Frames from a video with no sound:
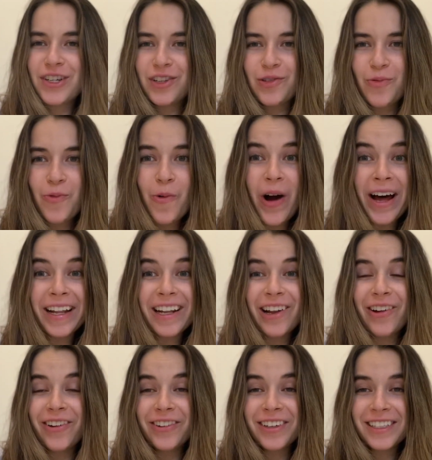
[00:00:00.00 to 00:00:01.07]
into one
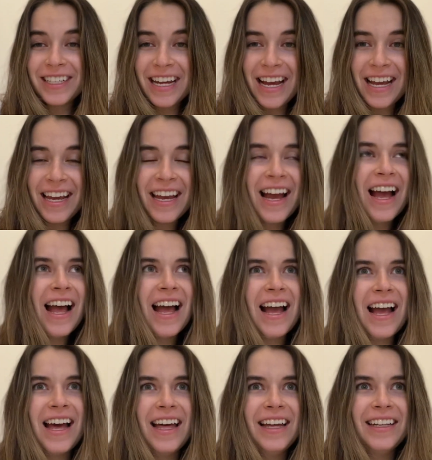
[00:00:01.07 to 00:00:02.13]
long day,
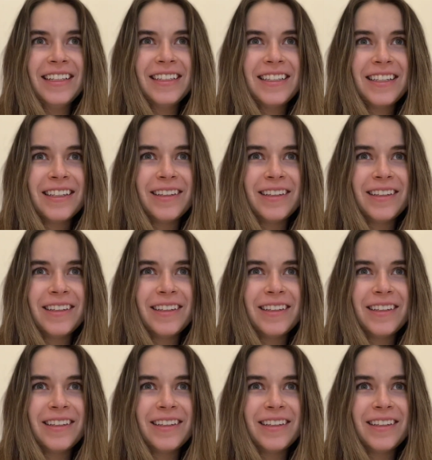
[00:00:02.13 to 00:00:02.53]
and